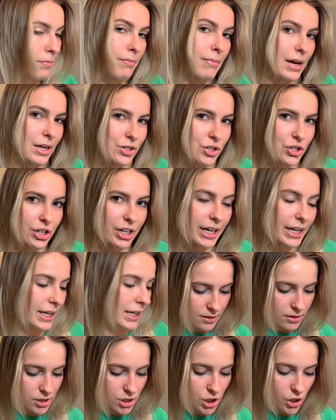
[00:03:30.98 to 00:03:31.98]
measure
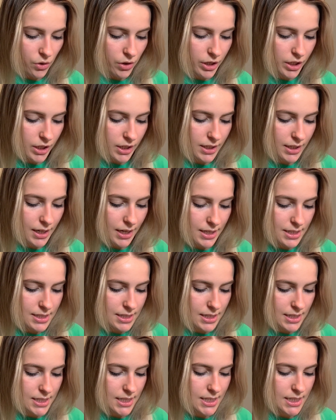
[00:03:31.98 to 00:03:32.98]
it. So a good
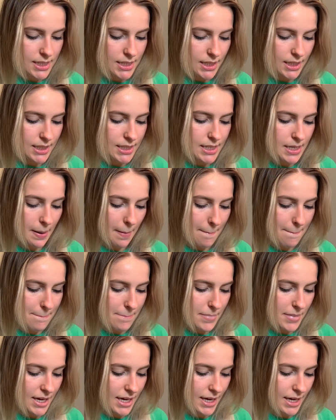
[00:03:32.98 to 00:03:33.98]
consistency to
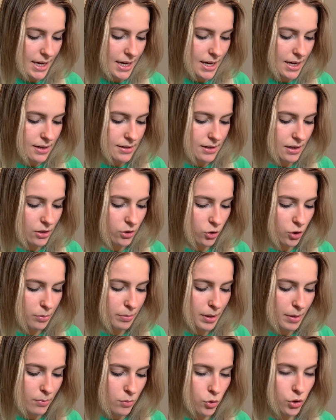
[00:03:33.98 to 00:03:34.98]
me is a little
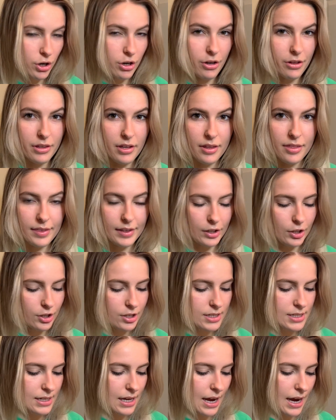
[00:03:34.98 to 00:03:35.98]
bit more on the thicker
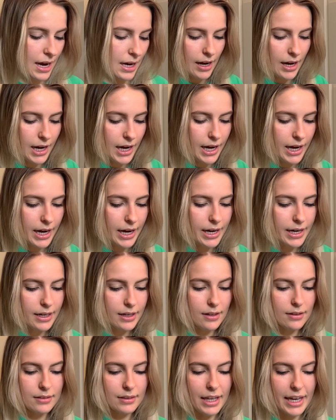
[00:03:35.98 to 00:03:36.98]
side.
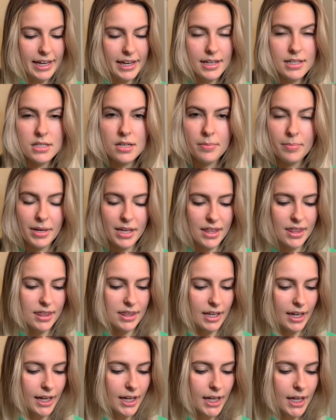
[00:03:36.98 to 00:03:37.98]
I like it to be
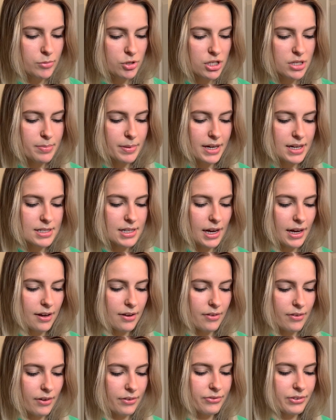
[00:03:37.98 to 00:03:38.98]
thick just because
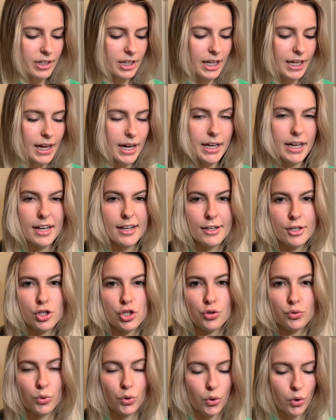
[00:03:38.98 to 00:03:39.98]
I feel like I can
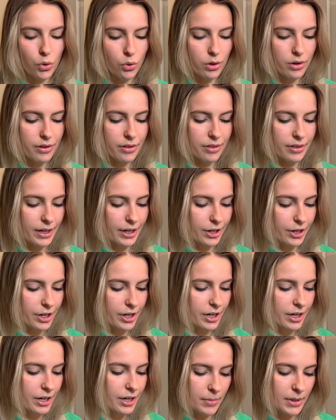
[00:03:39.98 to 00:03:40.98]
control
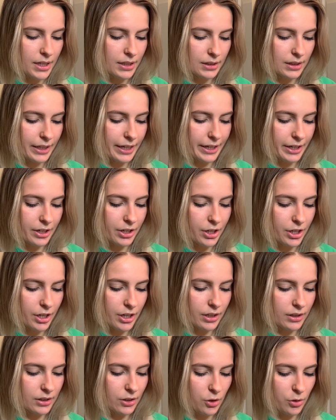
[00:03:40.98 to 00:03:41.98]
thicker lightener
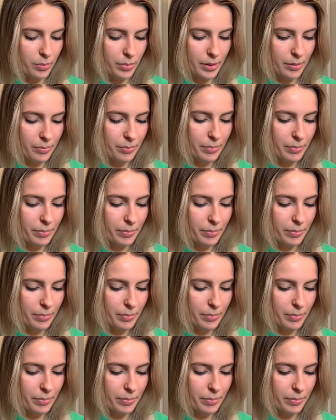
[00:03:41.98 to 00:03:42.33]
a little bit